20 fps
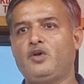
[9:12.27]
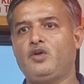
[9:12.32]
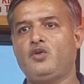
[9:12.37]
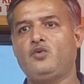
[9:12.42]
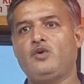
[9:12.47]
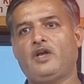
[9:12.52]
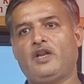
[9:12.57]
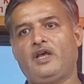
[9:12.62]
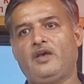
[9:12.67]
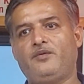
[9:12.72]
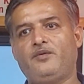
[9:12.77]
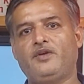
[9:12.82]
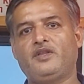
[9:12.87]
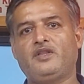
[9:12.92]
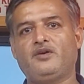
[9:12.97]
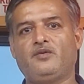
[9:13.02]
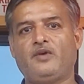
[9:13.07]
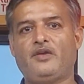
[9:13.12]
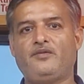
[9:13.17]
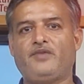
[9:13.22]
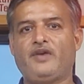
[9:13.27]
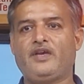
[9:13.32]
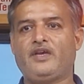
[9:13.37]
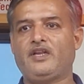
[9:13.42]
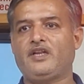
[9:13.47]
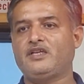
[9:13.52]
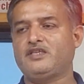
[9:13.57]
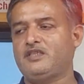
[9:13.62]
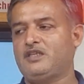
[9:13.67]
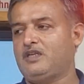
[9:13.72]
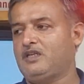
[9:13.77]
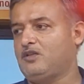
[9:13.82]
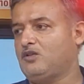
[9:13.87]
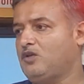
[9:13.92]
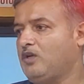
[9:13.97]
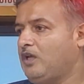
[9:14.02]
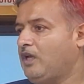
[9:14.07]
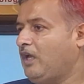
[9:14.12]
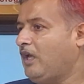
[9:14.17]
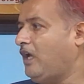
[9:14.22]
You are having the Wi-Fi connection as
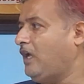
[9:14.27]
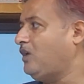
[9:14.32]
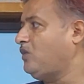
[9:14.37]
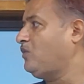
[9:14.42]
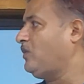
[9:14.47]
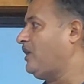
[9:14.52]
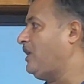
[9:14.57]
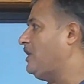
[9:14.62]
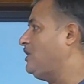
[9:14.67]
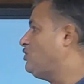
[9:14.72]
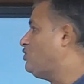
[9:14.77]
well, and you are